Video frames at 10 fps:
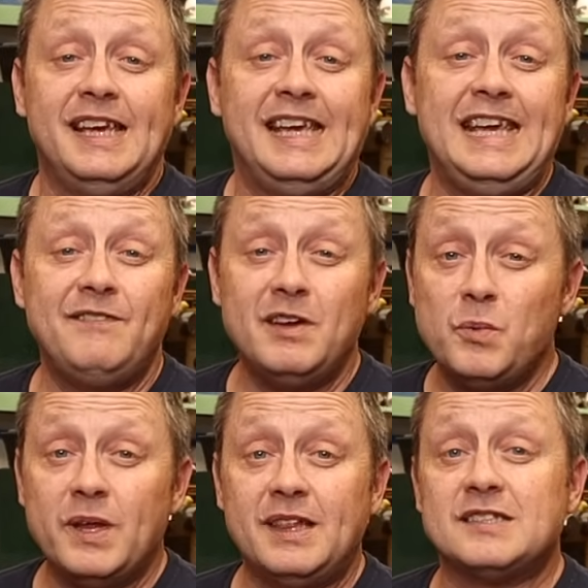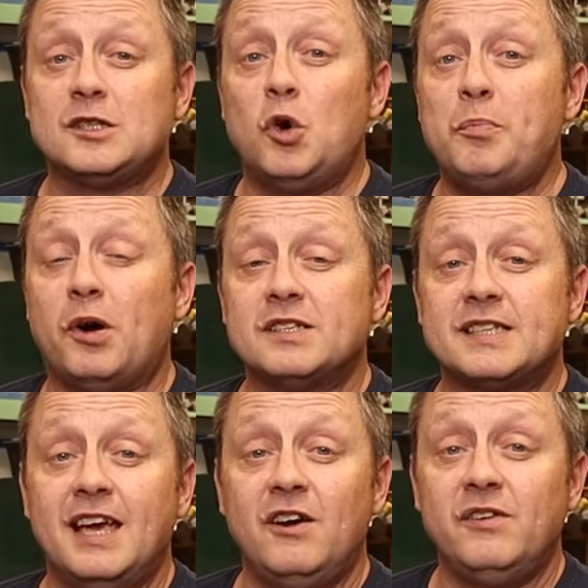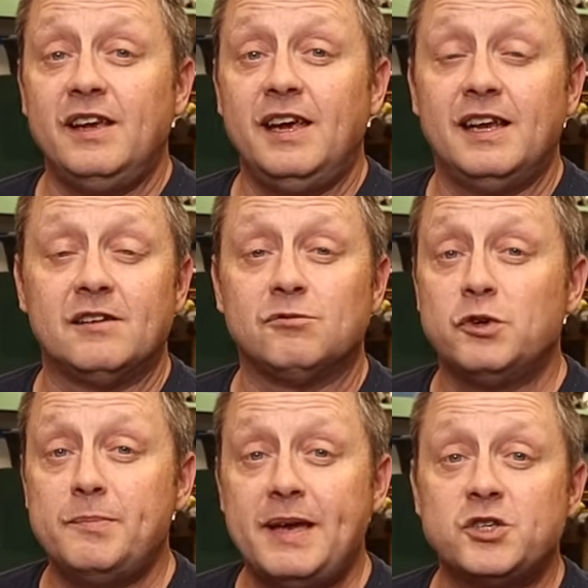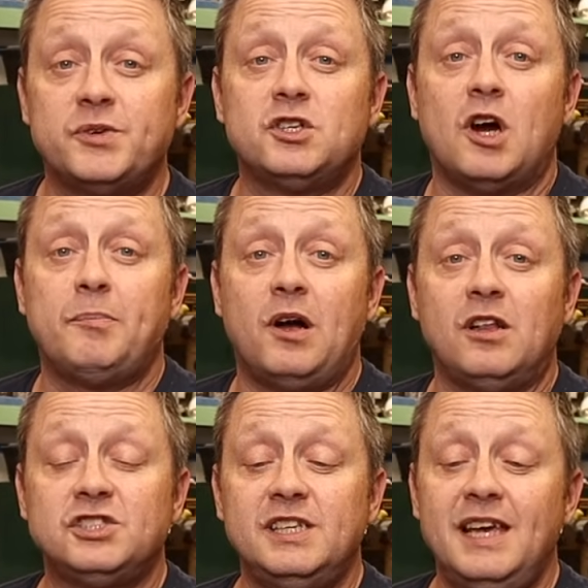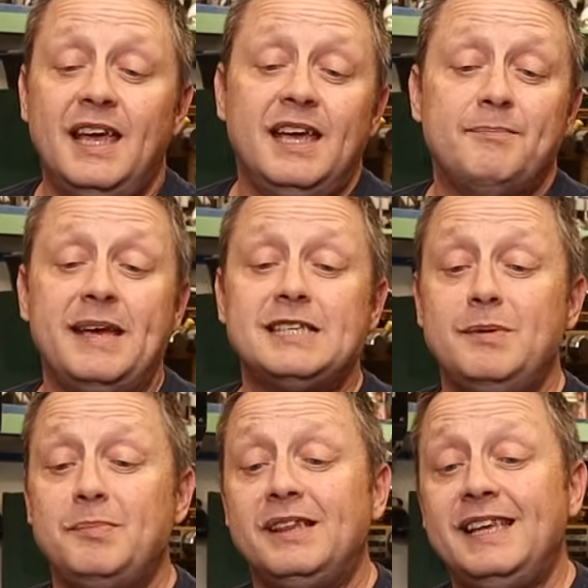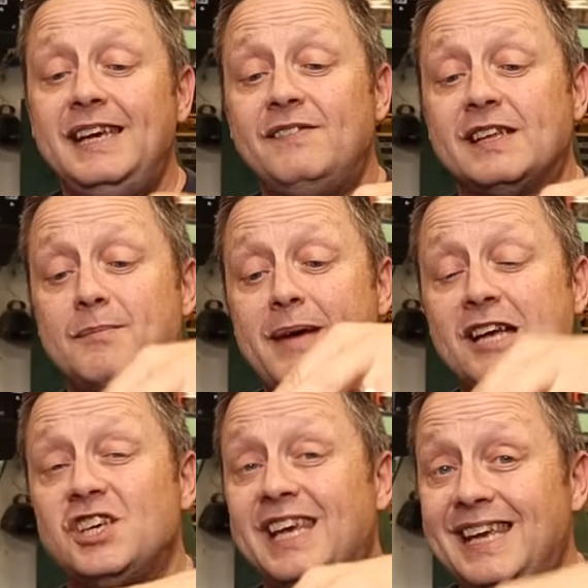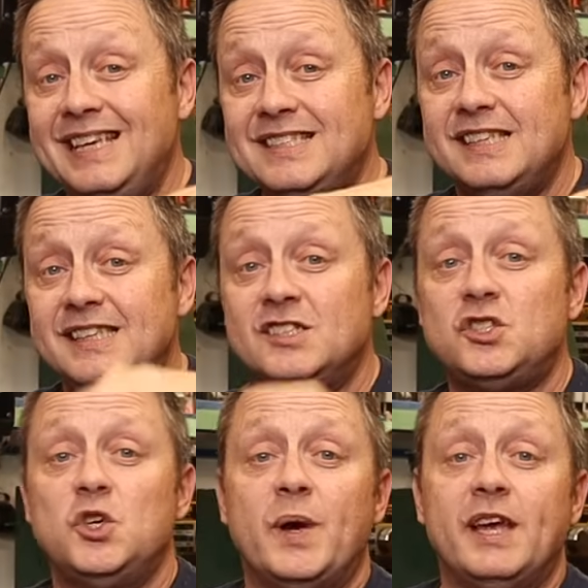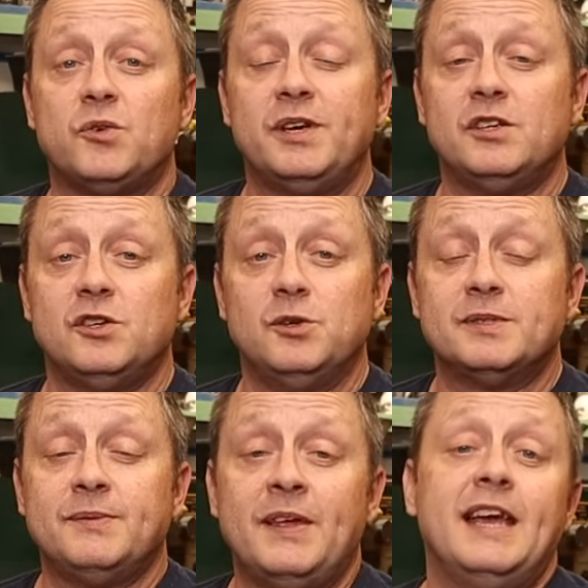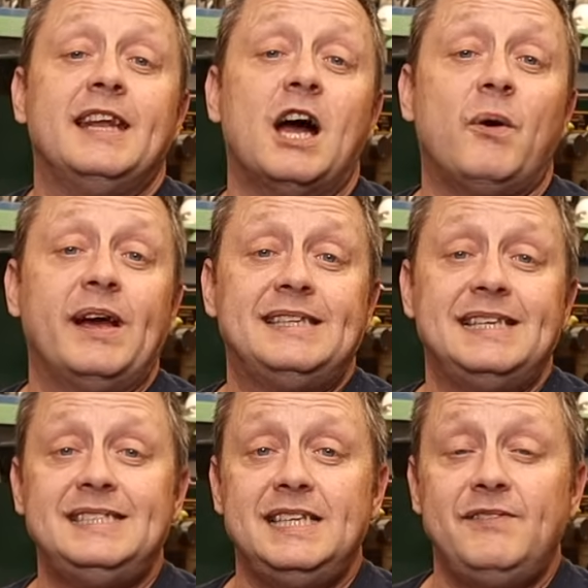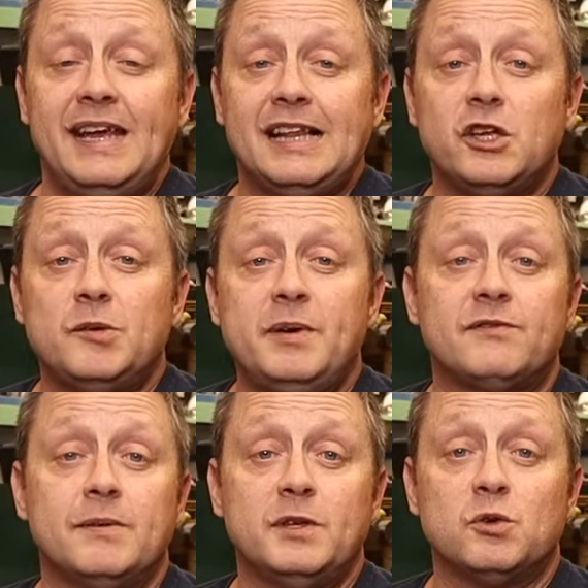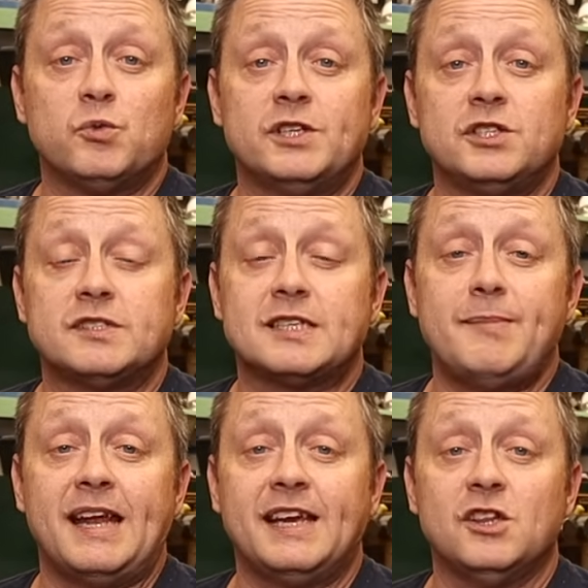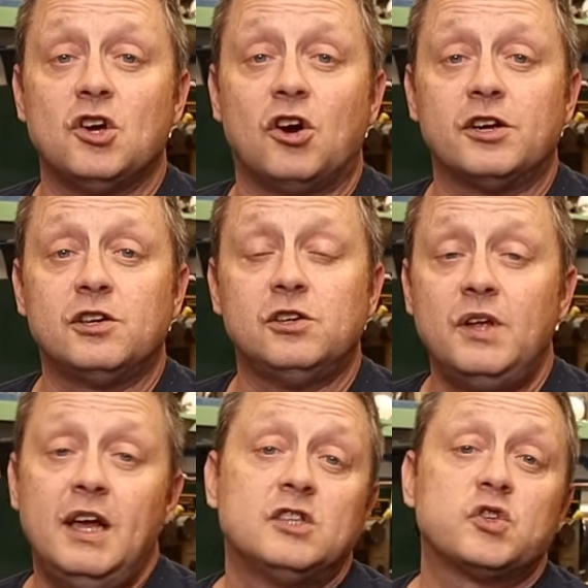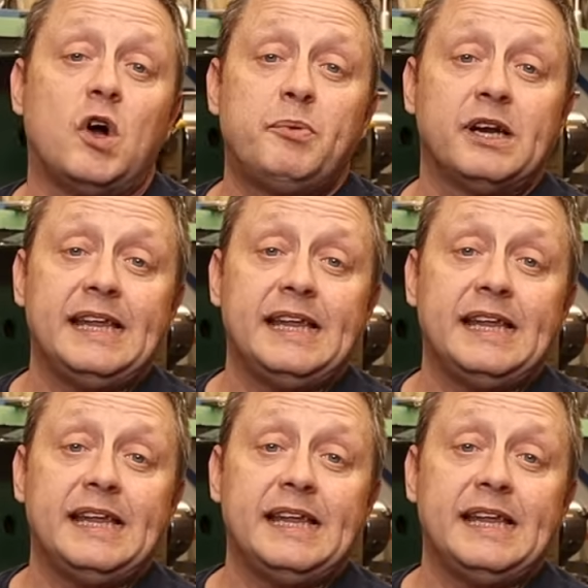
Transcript: even with its low parts count and a rudimentary topology, makes me believe that the magic is in these two A3 tubes. Now I did deviate a little bit from the original schematic in the article, so I'll put a